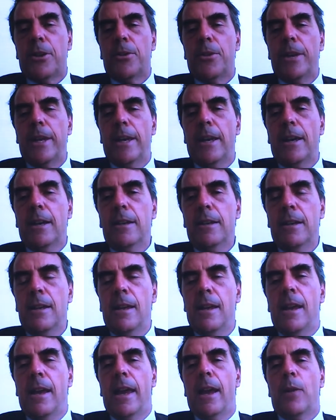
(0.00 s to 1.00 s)
Korea,
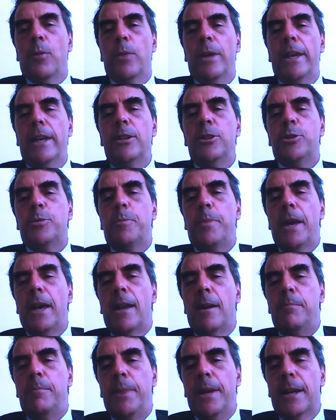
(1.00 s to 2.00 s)
we each
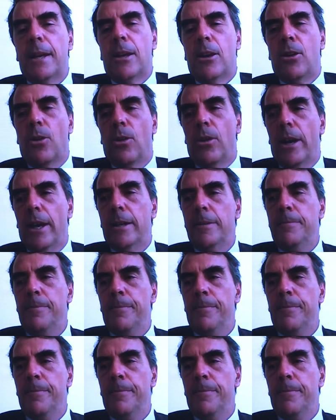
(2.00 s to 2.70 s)
bet a Bitcoin.